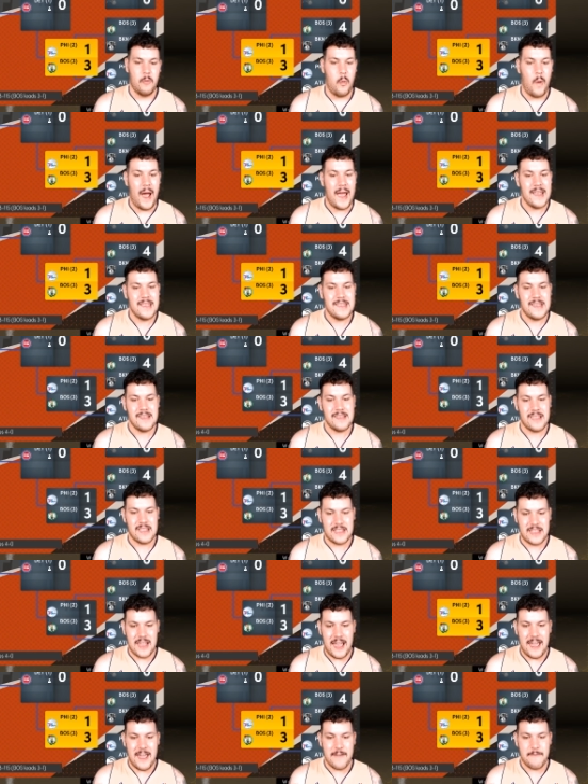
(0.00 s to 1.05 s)
Waiting to
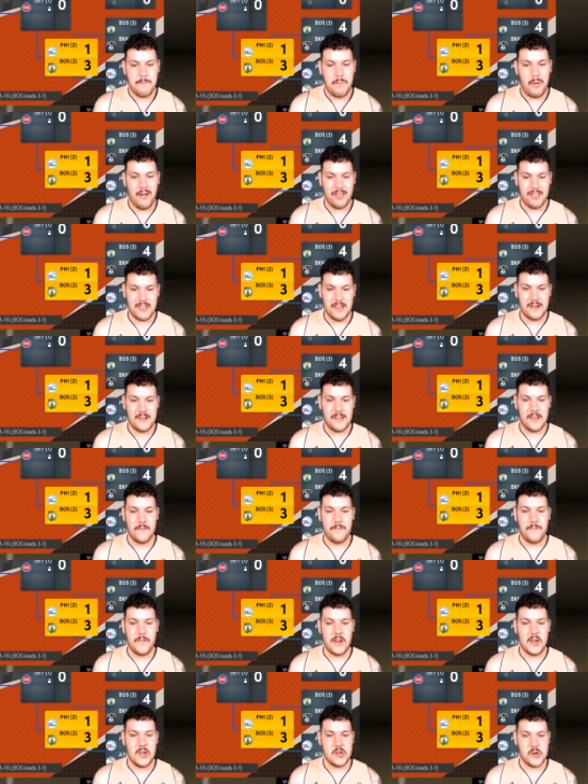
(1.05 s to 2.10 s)
see if Boston can
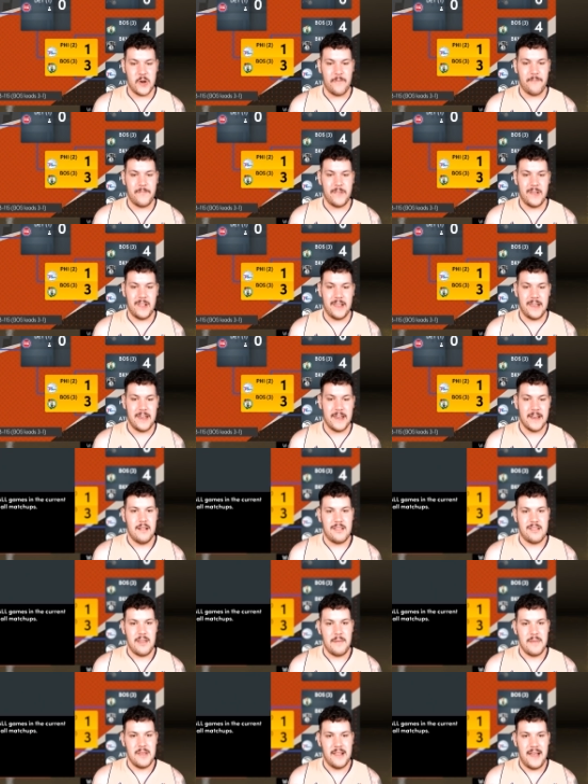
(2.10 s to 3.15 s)
finish off Philly. Let's
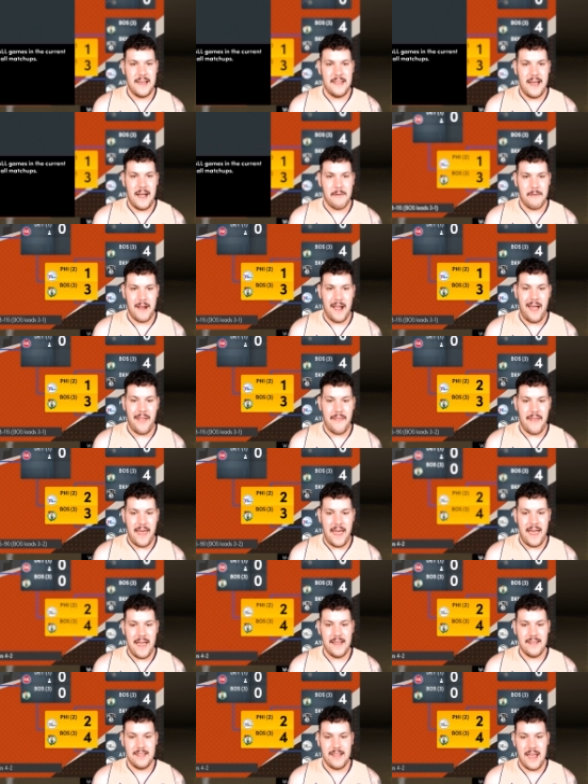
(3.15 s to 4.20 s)
simulate that round
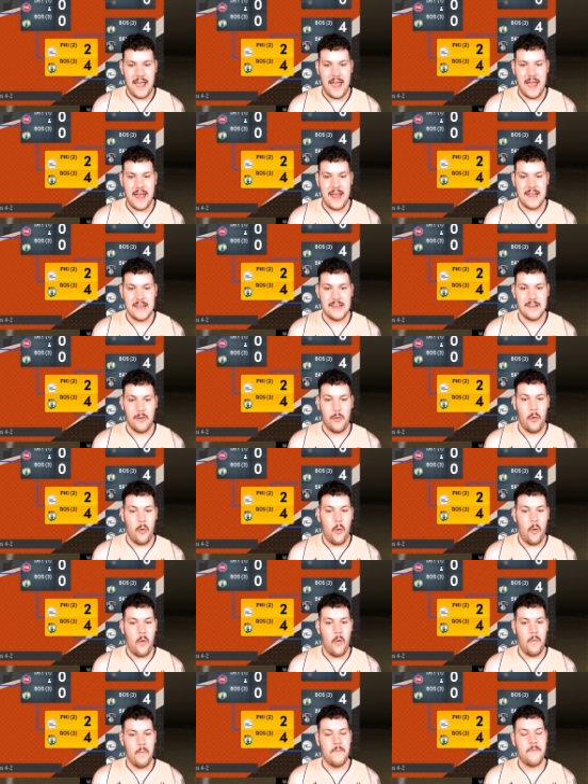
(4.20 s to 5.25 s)
there. And,
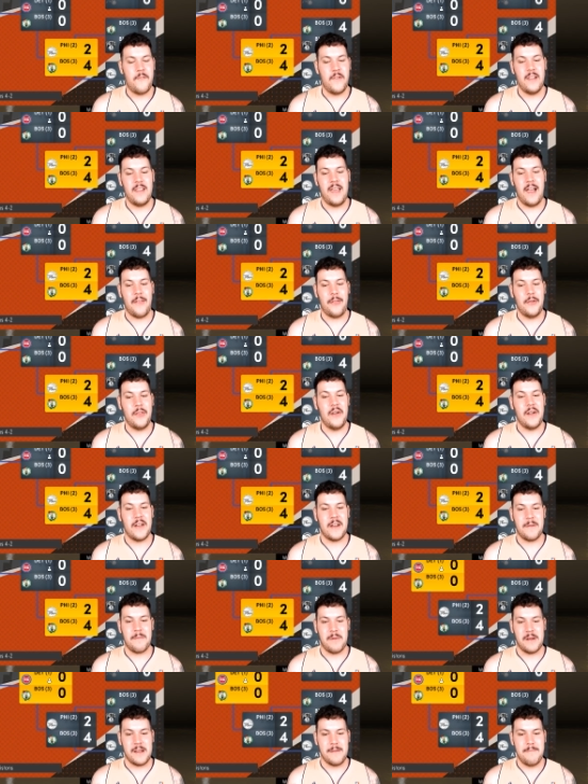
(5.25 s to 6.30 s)
oh, Philly, I thought they were going
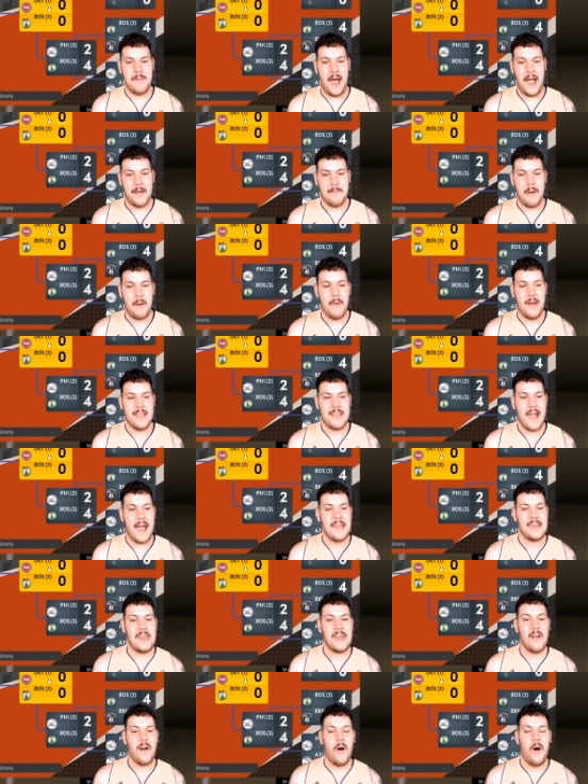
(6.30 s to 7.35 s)
to bring it back, but we're
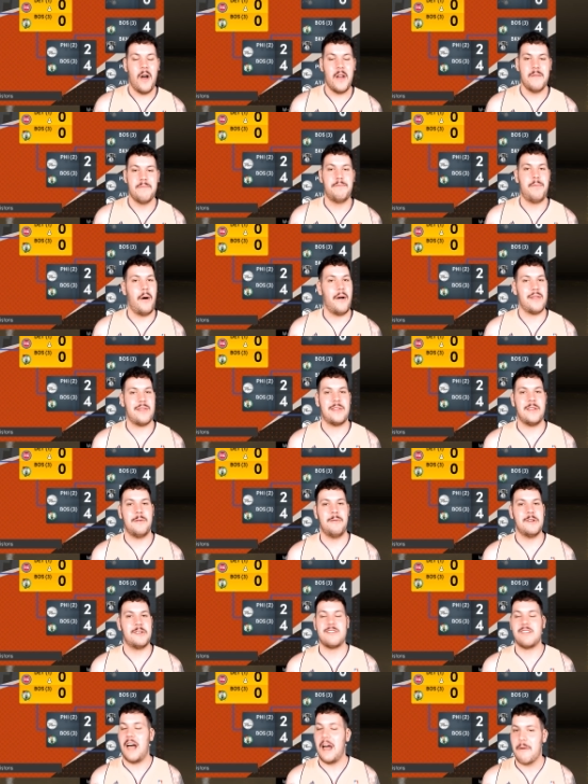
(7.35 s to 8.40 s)
taking on Boston,
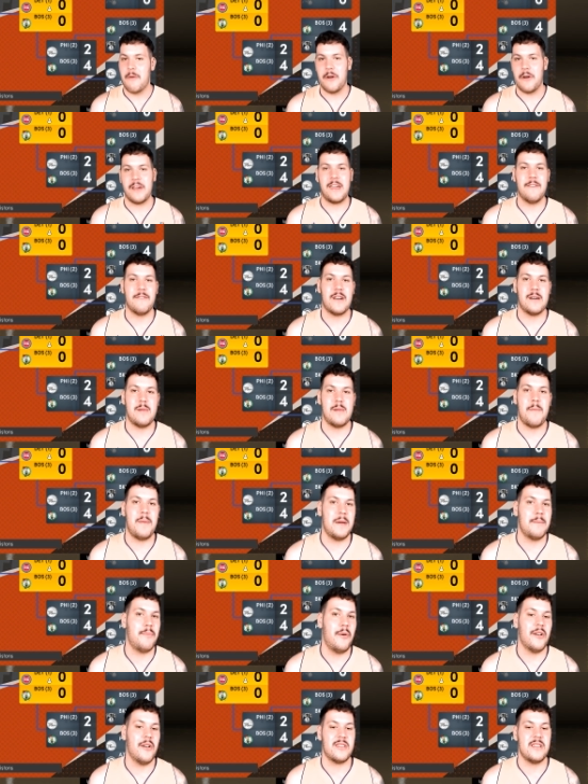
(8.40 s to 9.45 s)
which is ironic given I'm a
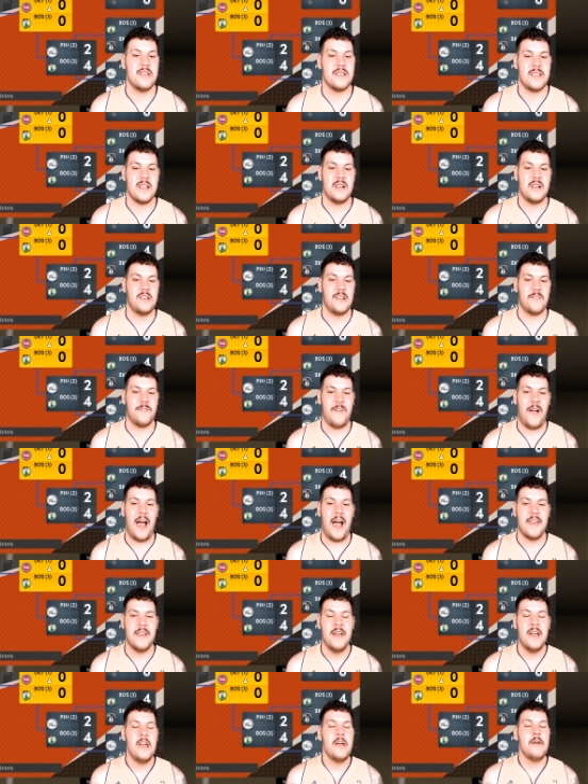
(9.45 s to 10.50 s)
big Boston Celtics fan,